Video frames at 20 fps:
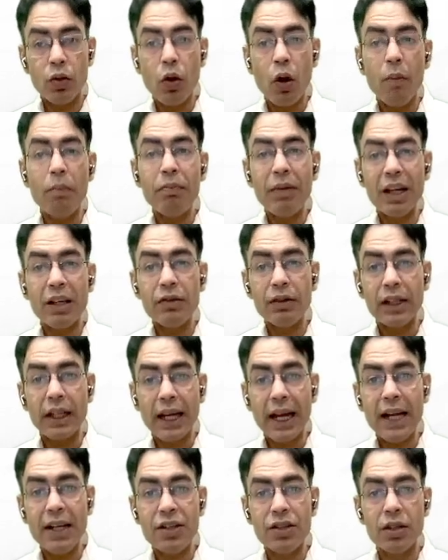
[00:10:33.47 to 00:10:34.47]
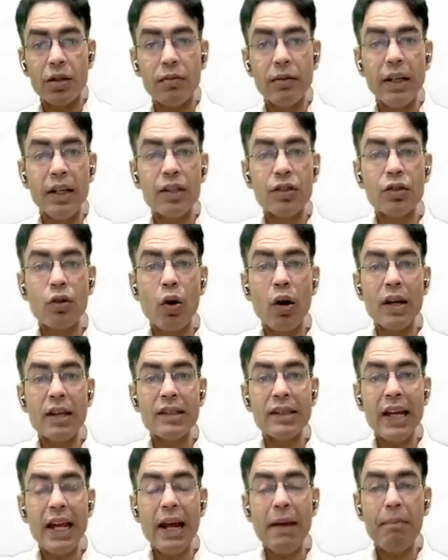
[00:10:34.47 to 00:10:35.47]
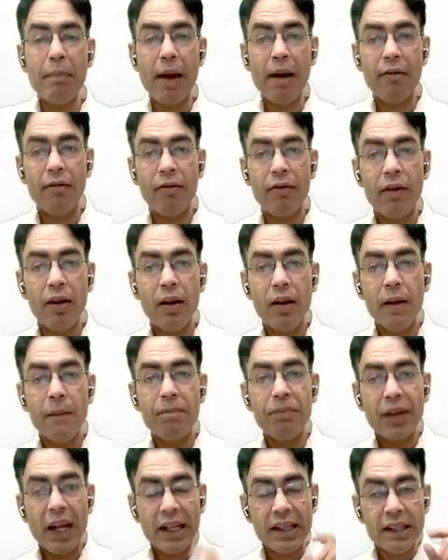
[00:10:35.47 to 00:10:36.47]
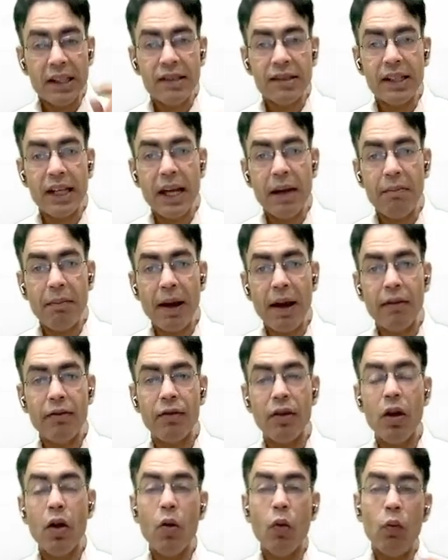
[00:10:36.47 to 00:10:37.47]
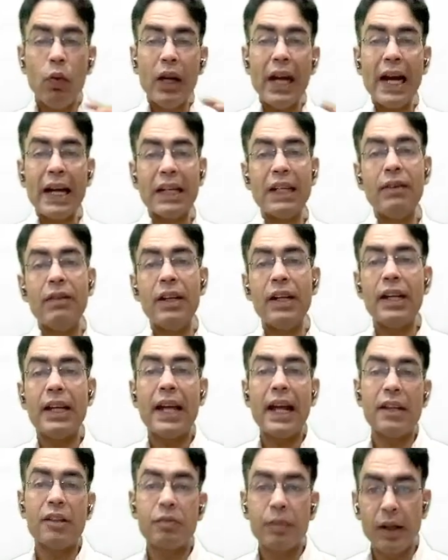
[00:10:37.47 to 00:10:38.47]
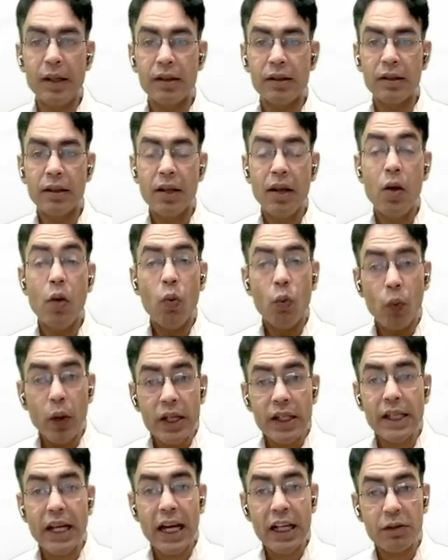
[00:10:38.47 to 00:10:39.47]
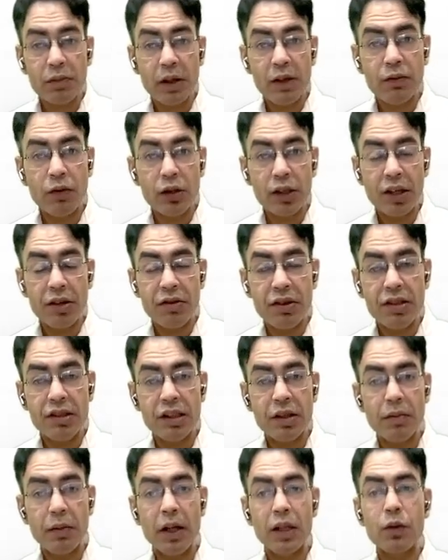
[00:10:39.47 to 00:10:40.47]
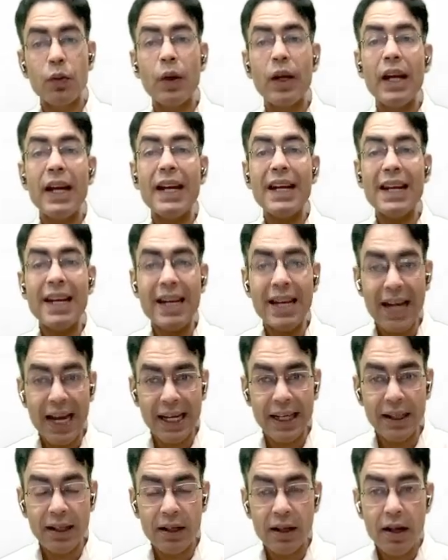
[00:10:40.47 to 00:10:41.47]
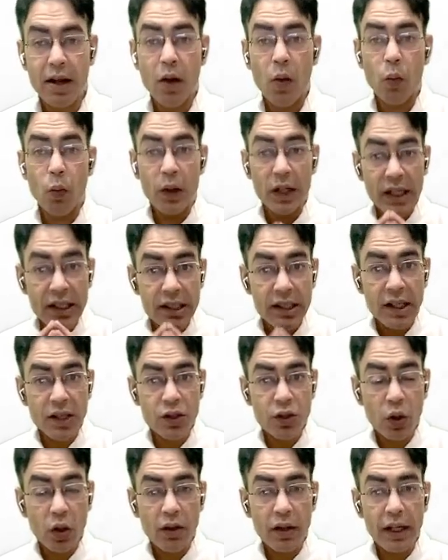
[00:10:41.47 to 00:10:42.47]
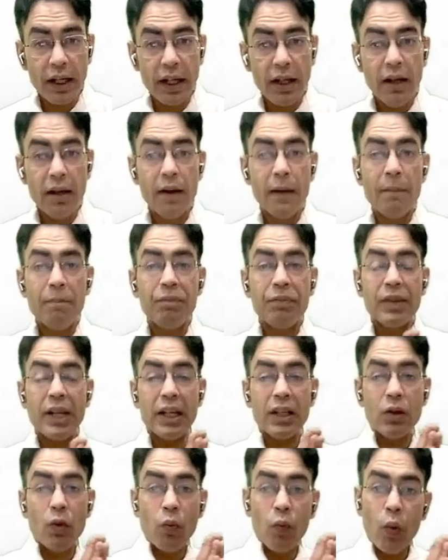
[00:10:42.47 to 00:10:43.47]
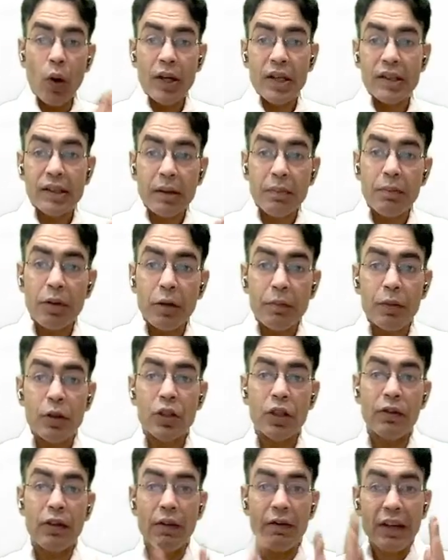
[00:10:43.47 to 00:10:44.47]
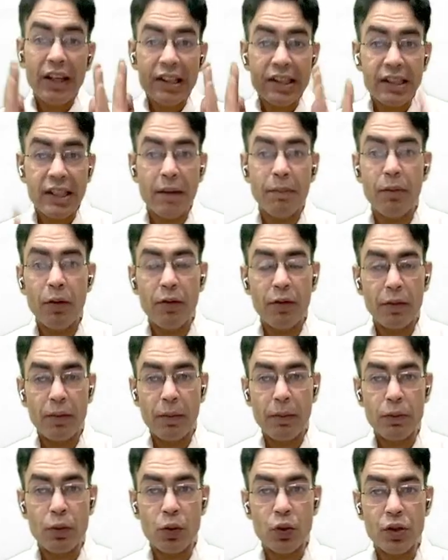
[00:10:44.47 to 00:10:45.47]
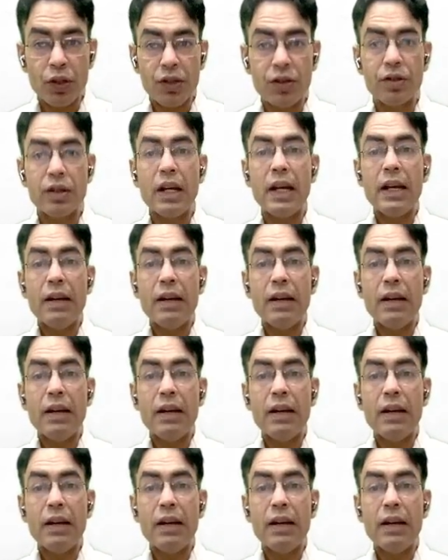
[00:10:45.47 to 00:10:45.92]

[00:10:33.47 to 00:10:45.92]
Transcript: complex with the calcium, it is called as APAF. And this APAF will activate a caspase. Which caspase for the intrinsic pathway? 9. We discussed already that what is the purpose of every step of apoptosis.